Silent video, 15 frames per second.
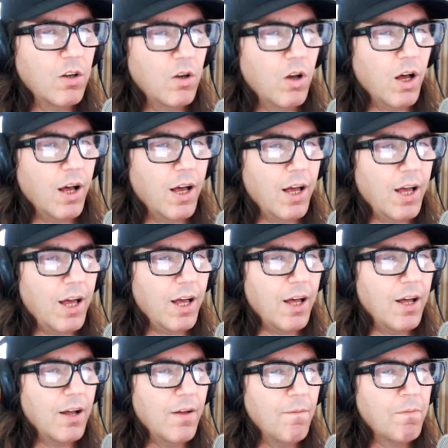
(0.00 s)

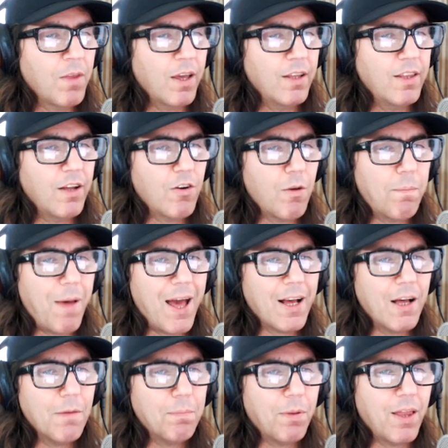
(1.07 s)
Ah, there are
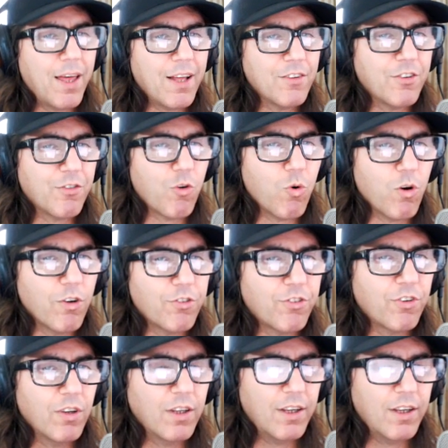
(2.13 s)
backup plans, of course.